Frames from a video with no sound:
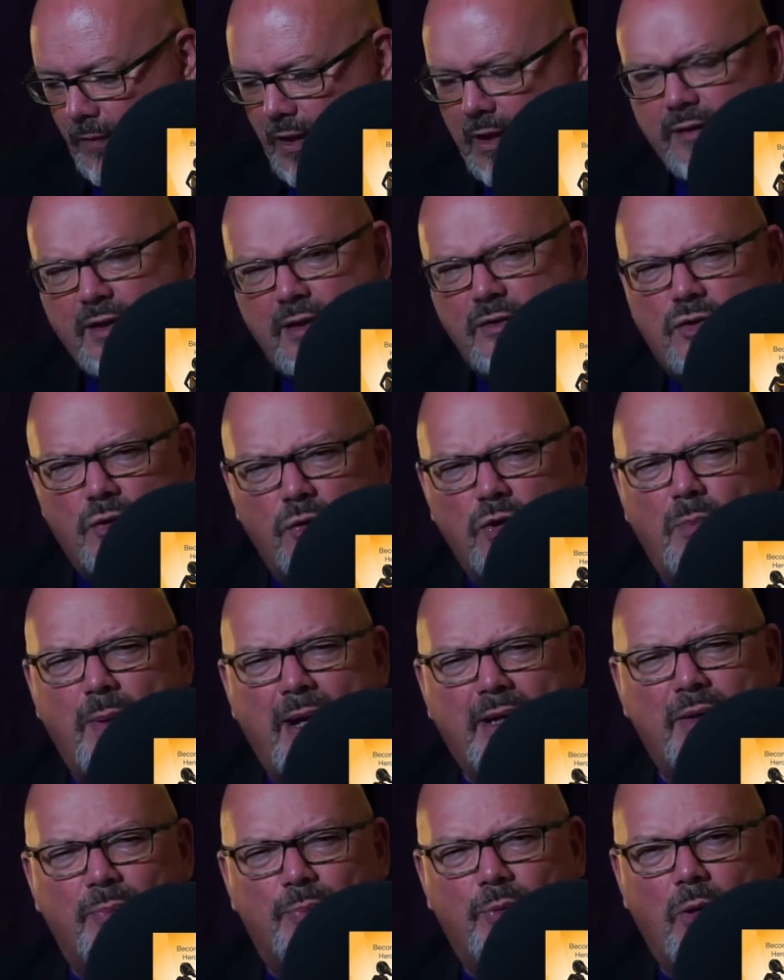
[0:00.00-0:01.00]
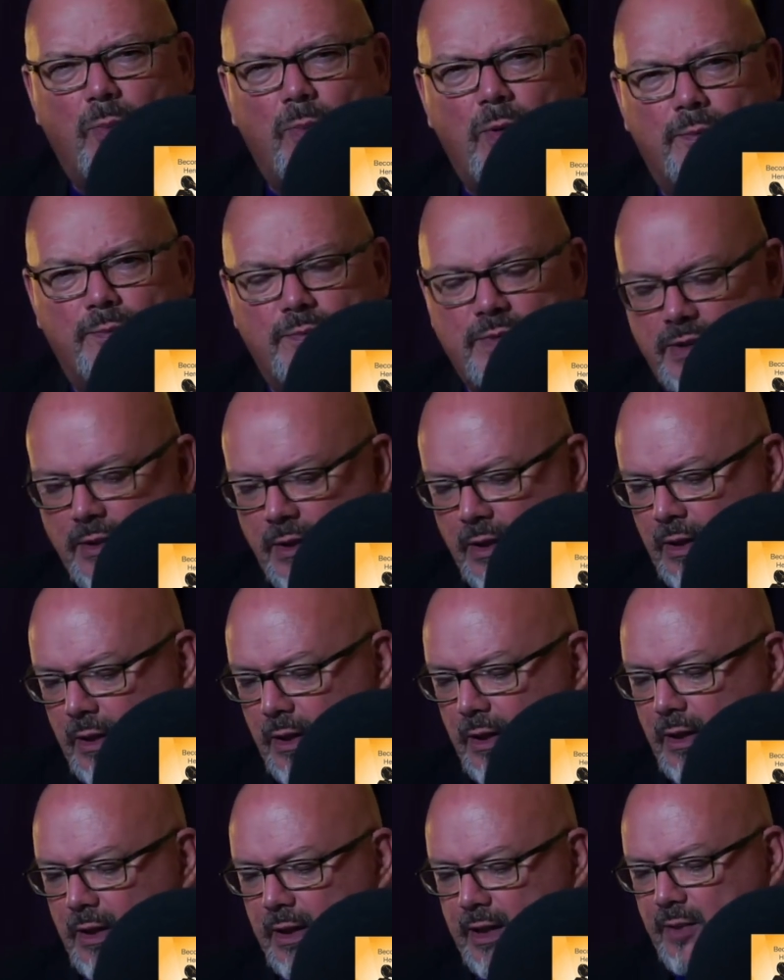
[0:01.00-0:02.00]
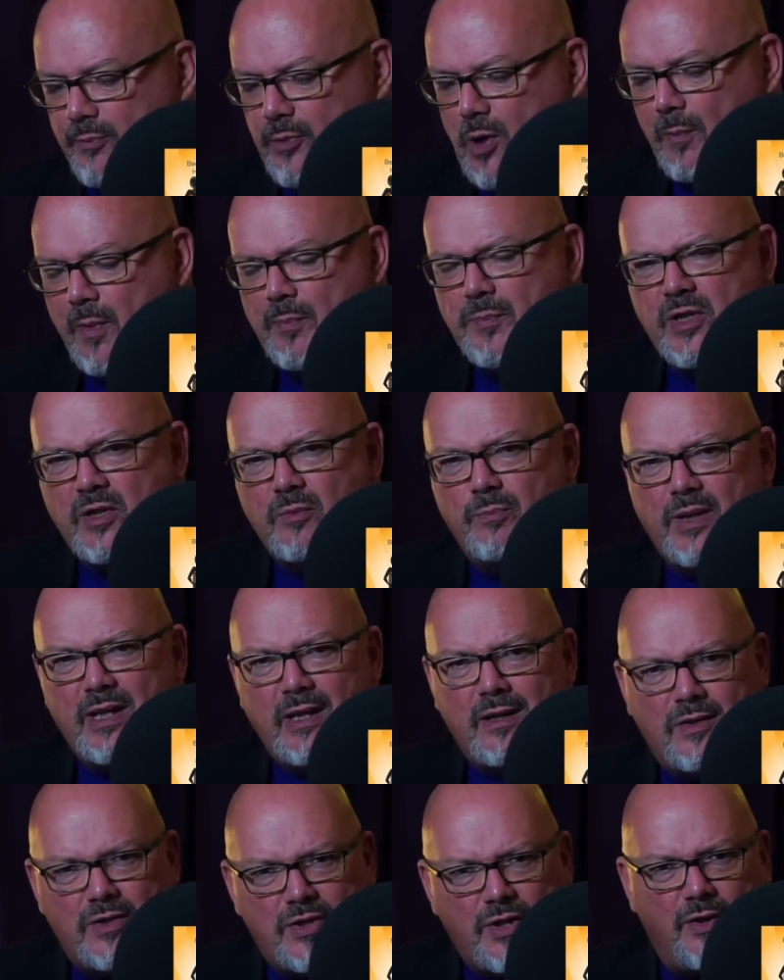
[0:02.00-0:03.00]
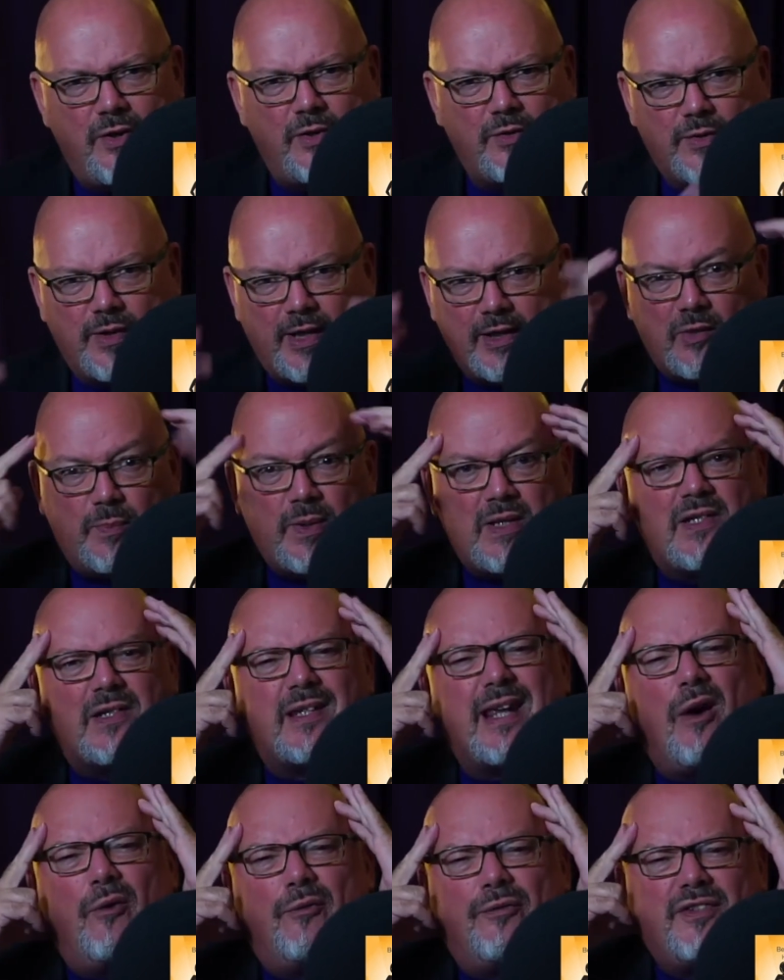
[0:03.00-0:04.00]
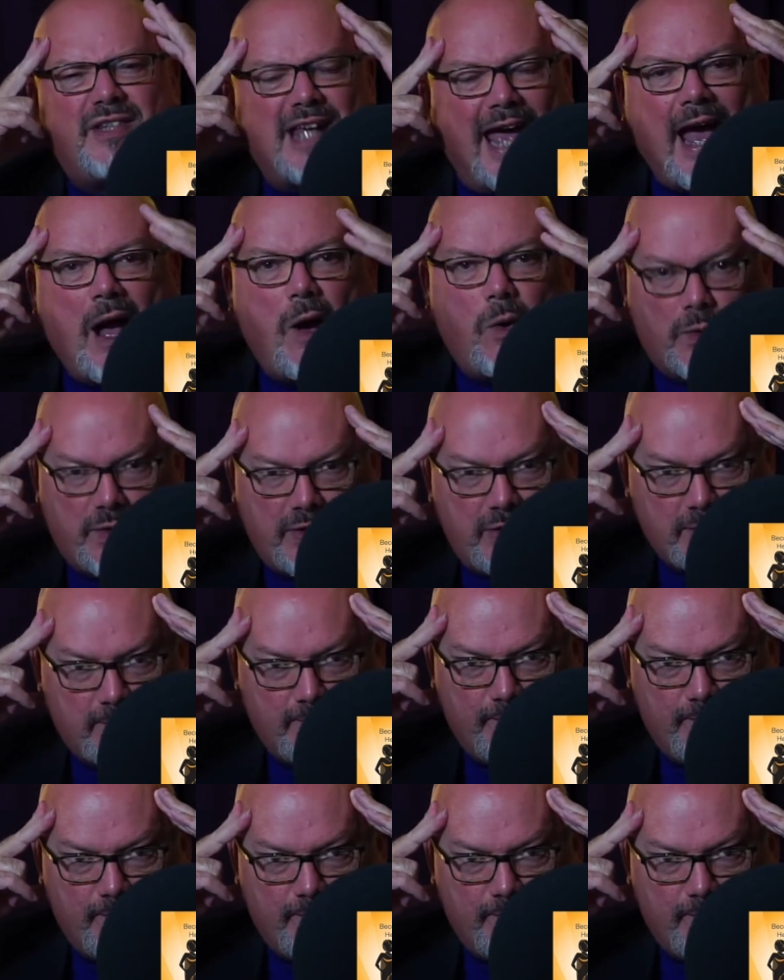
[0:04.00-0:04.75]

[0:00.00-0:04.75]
And then talk about your problems. And your problems can be internal. They could be self-doubt.